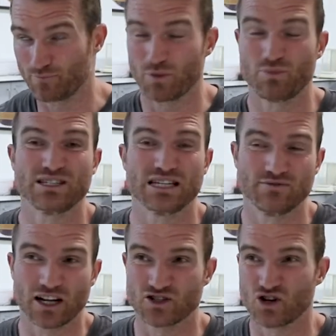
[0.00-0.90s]

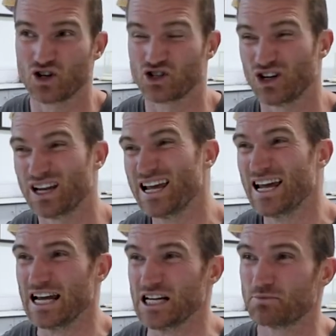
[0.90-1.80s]
perceived exertion
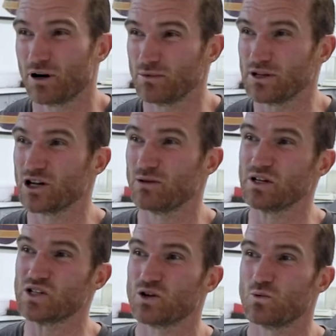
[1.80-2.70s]
is probably going to be
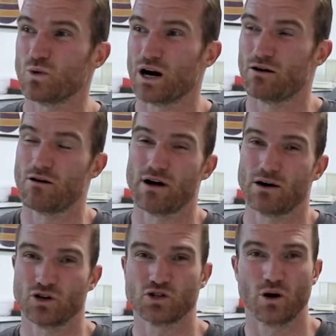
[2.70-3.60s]
somewhere
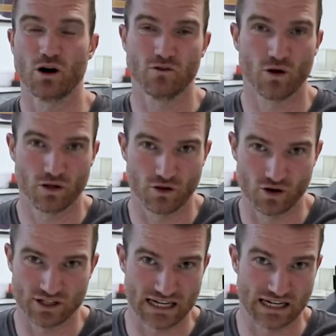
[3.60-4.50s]
around 12 or
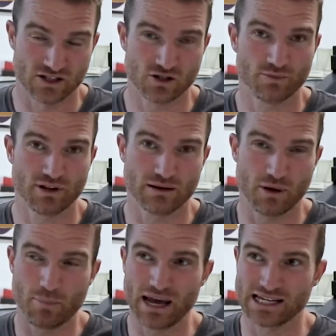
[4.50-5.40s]
13,
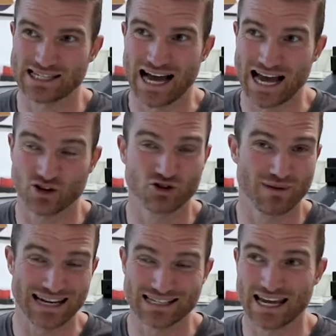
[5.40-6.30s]
a pace that I could
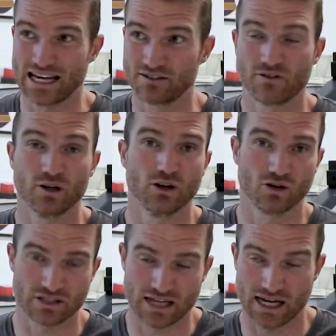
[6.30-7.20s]
maintain for a
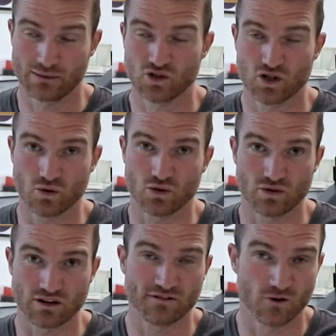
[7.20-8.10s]
long time, 2,
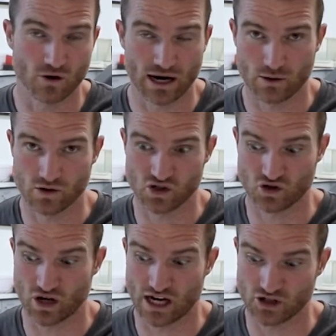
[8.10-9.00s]
3, 4 hours,
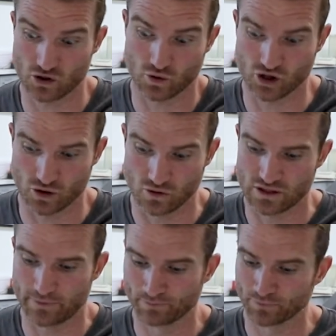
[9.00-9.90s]
should I so
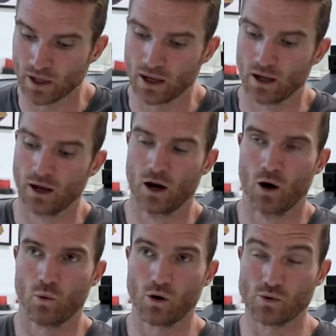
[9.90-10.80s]
choose.
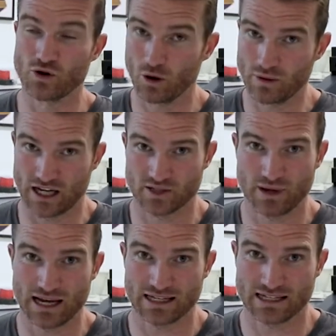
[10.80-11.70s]
What we would normally
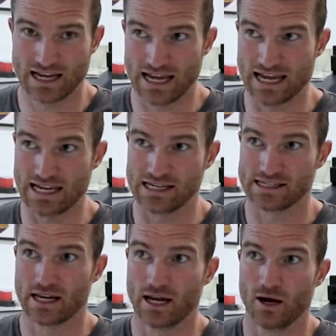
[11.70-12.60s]
expect
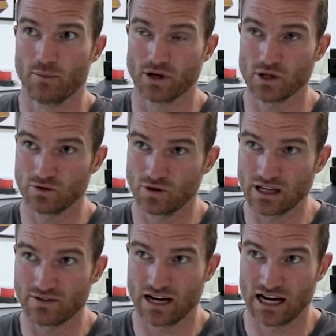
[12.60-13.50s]
is, because I've only
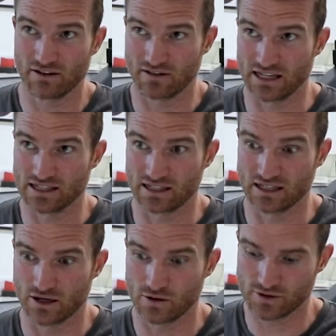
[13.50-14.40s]
given half the insulin
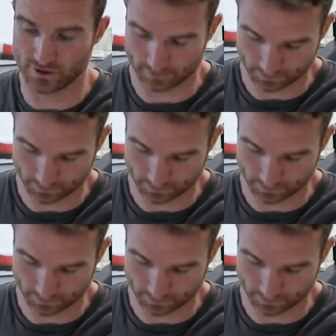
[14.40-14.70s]
dose,